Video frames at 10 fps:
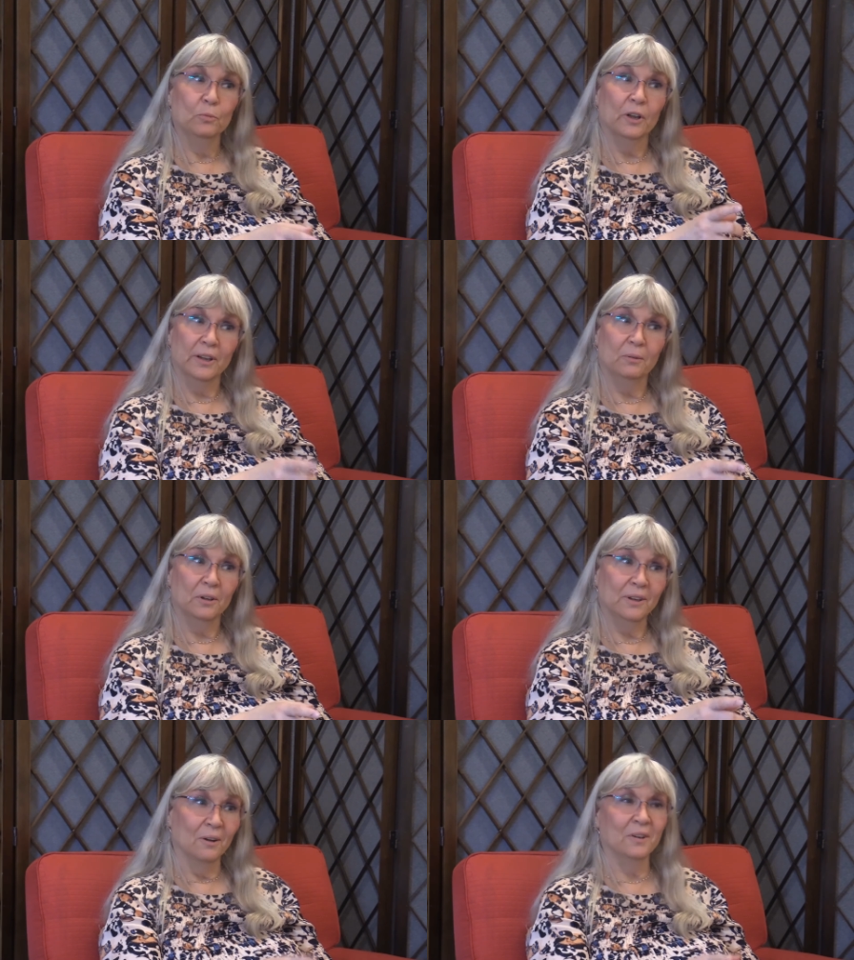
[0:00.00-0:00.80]
Really,
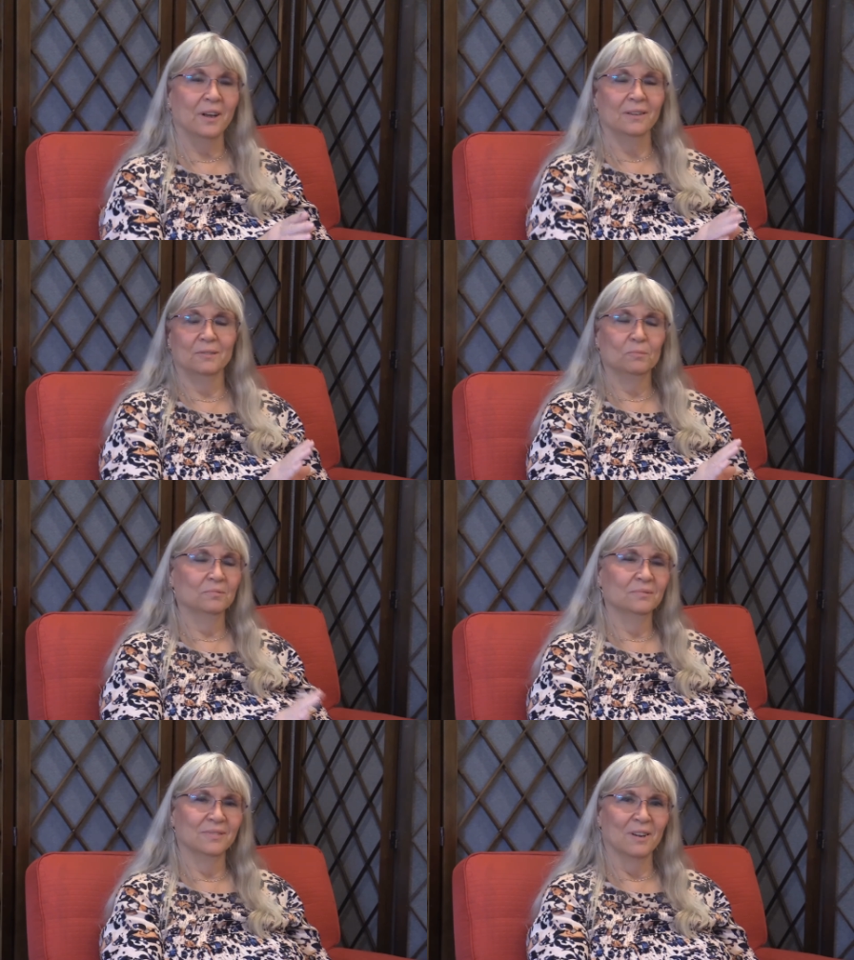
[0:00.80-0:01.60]
really? Okay.
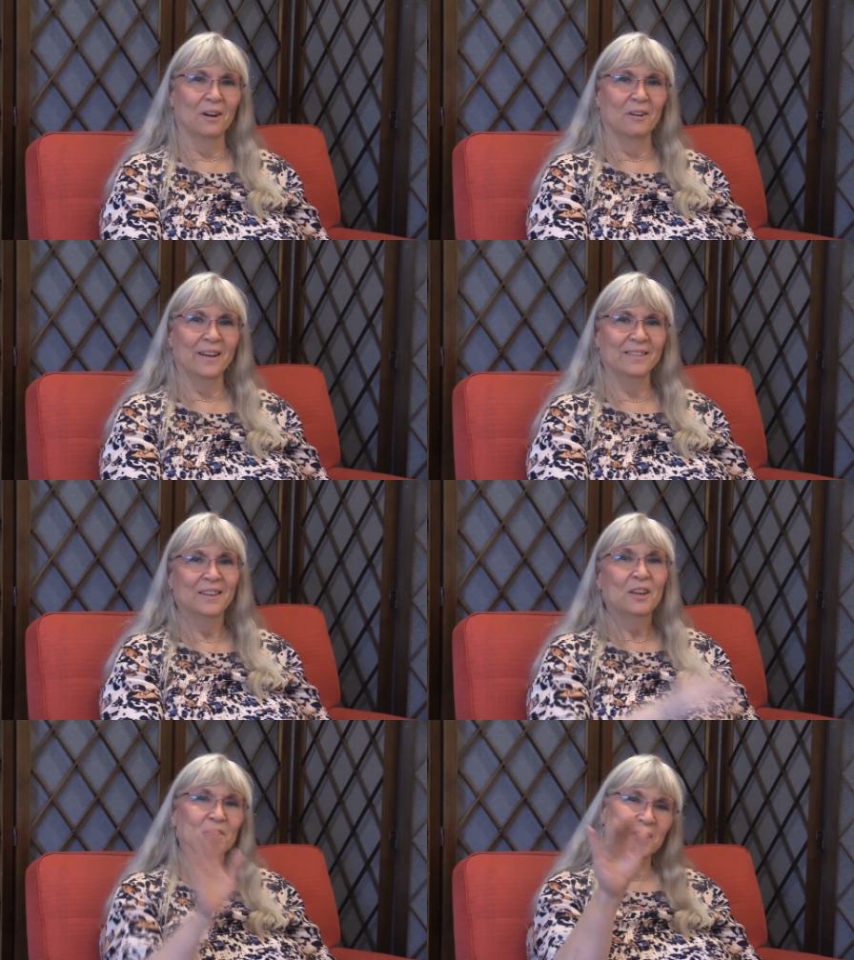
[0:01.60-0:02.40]
All right.
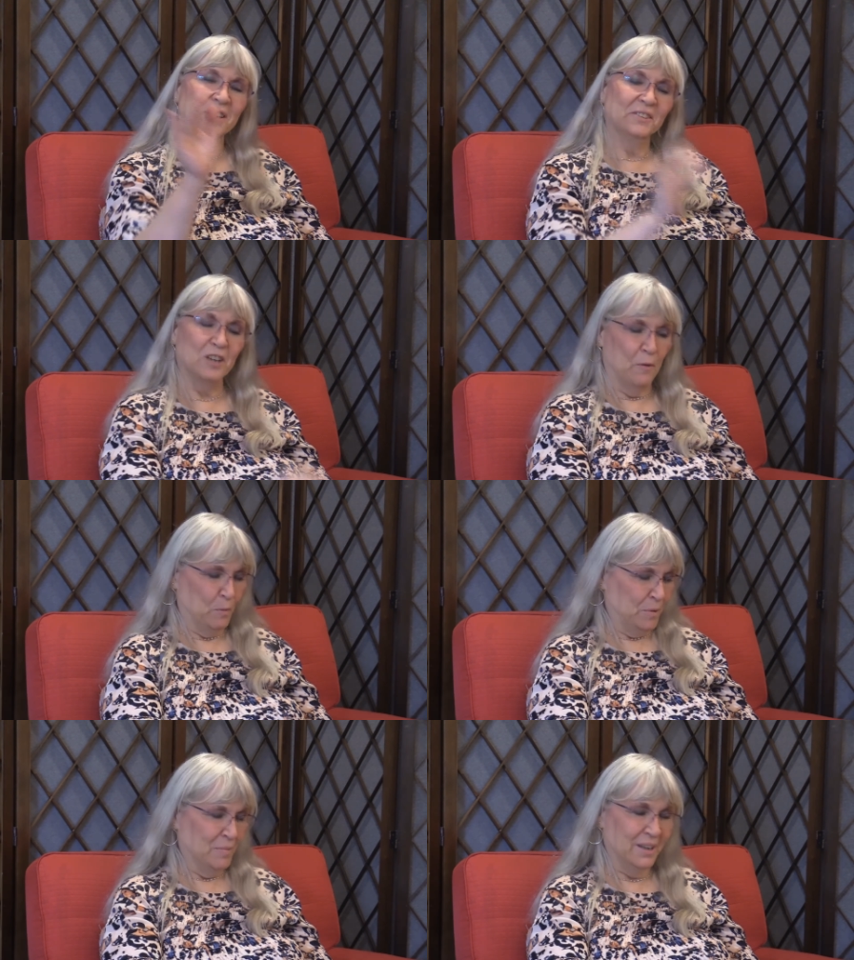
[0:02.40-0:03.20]
See you next time
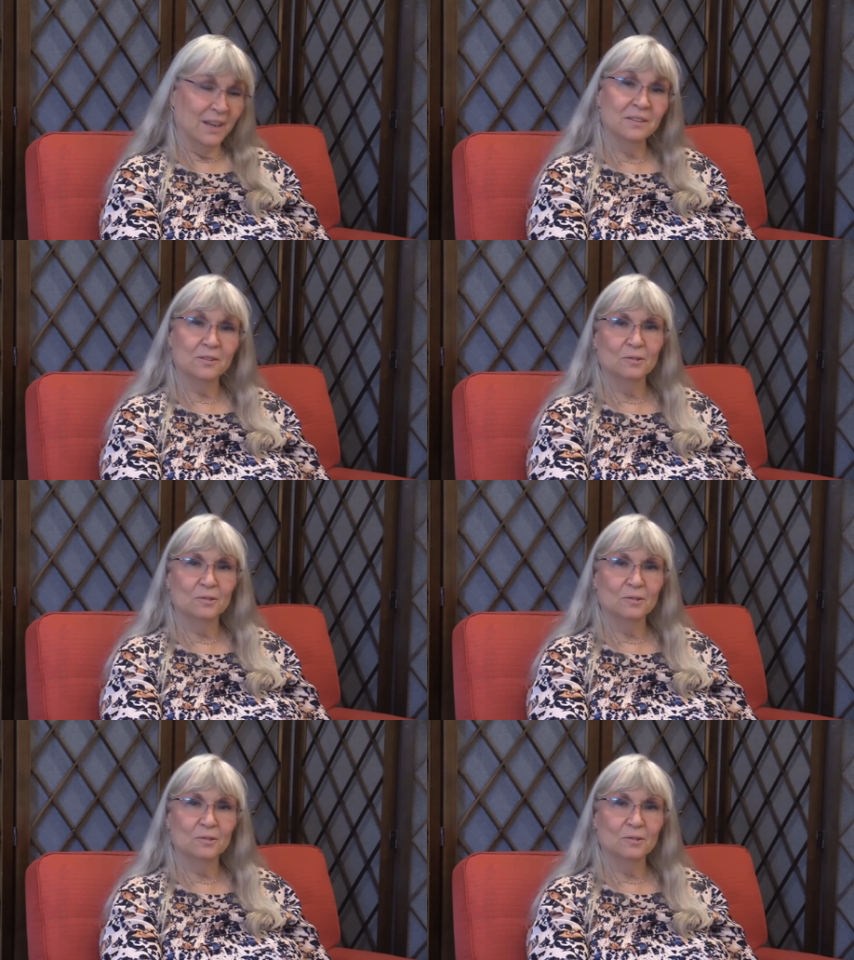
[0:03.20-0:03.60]
and be my guest.